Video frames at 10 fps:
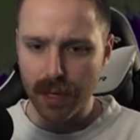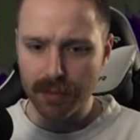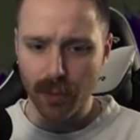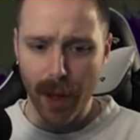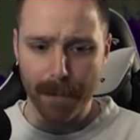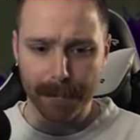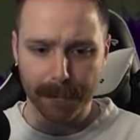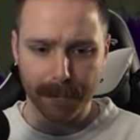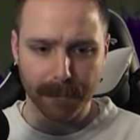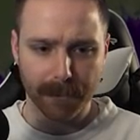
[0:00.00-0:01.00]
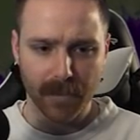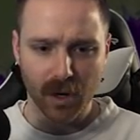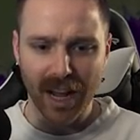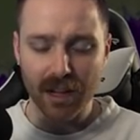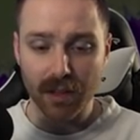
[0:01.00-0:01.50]
Bombs away.
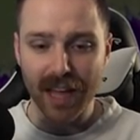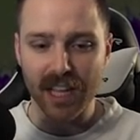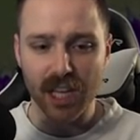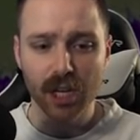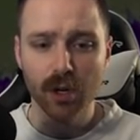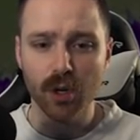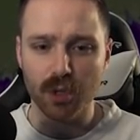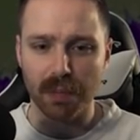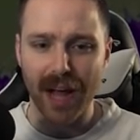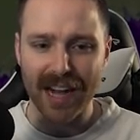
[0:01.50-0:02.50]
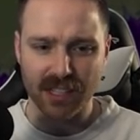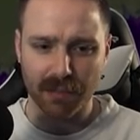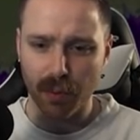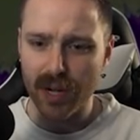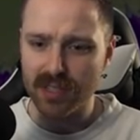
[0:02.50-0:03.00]
Okay, that huge blast
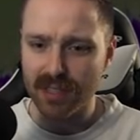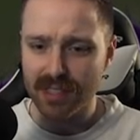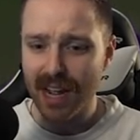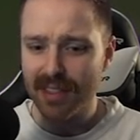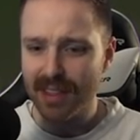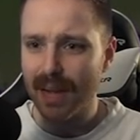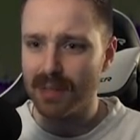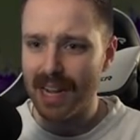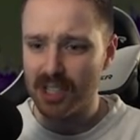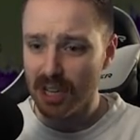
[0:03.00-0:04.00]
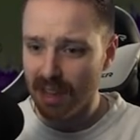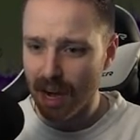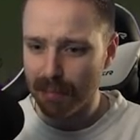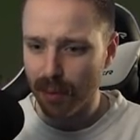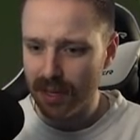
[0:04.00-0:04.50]
of poison. See, I thought that was actually
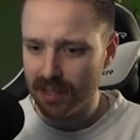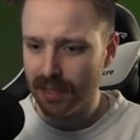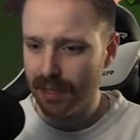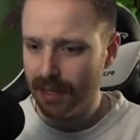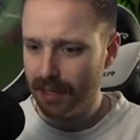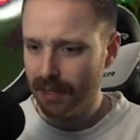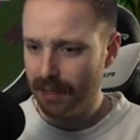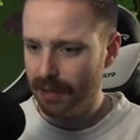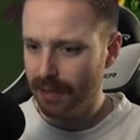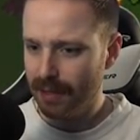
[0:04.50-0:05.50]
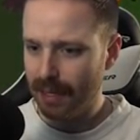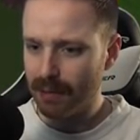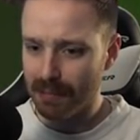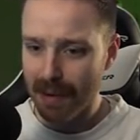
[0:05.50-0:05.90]
their poison. That was